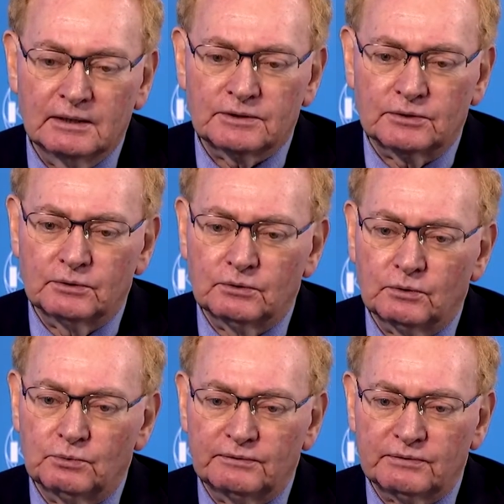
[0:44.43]
So
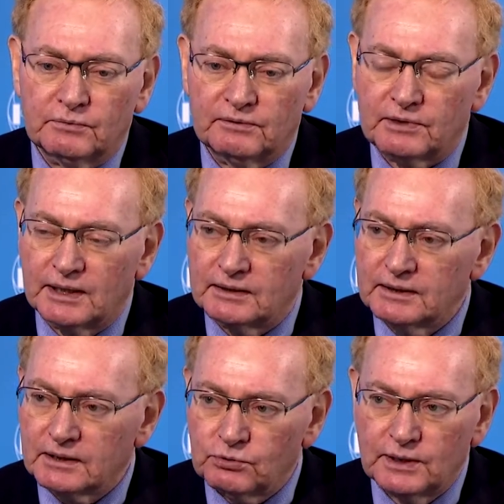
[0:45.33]
we've got
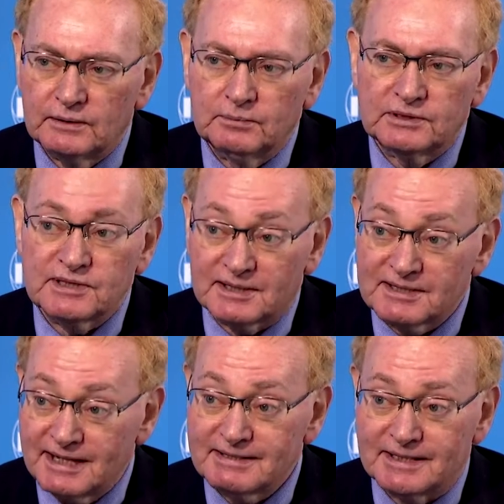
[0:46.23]
an incredible
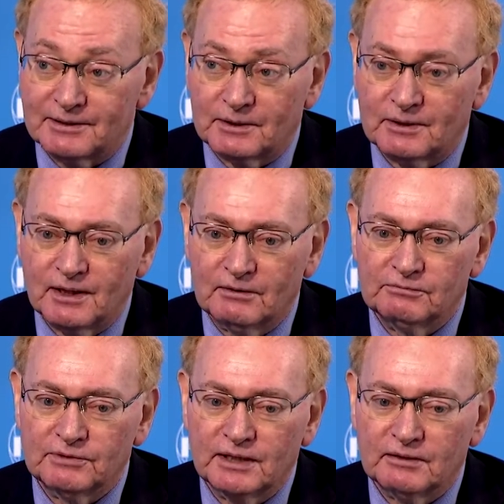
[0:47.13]
success here
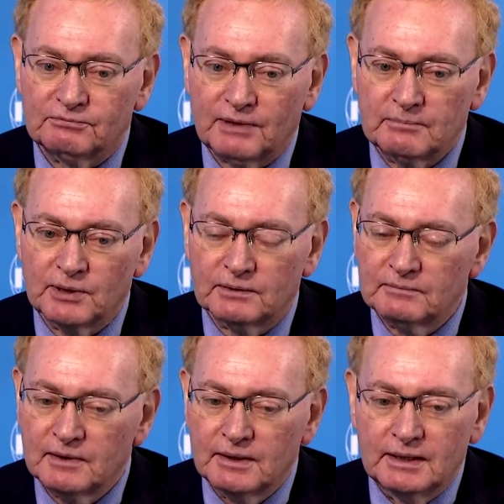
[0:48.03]
of fiber
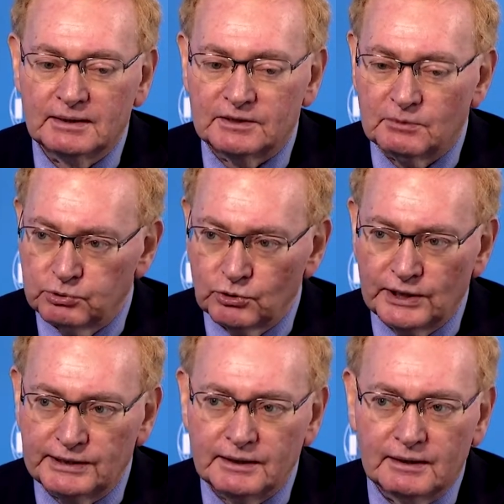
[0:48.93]

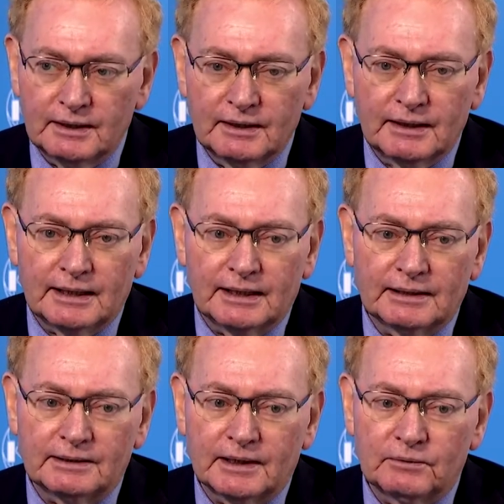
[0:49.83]
deployed,
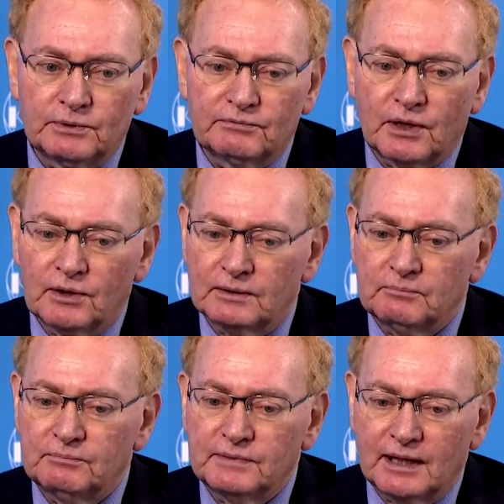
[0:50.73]
and we've
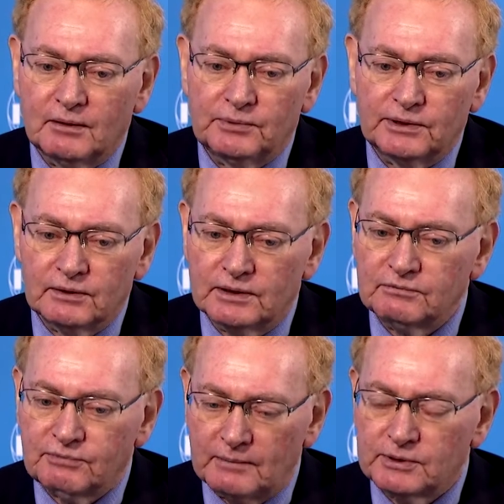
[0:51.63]
gone now
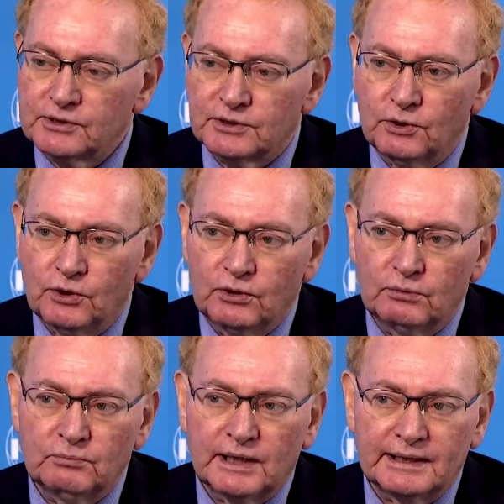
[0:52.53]
beyond fiber to the
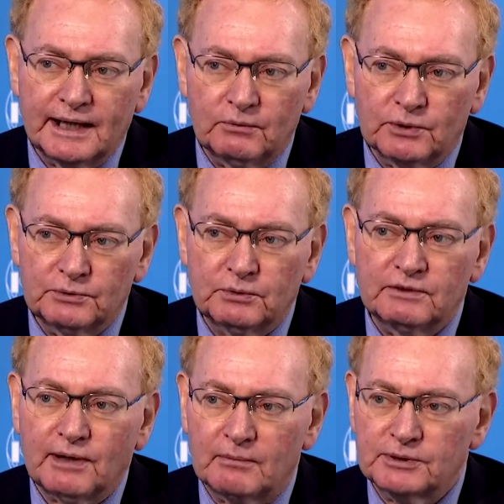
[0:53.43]
home, and now we're
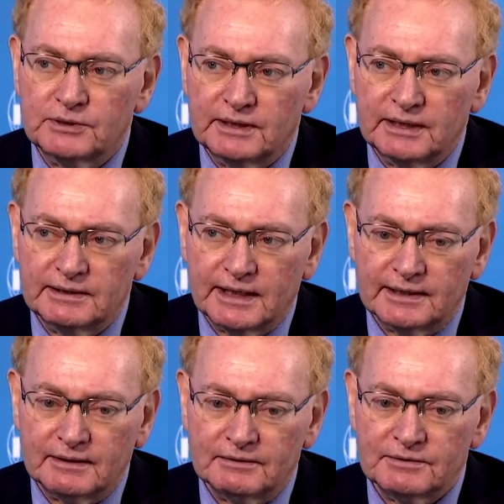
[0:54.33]
doing fiber to the antenna.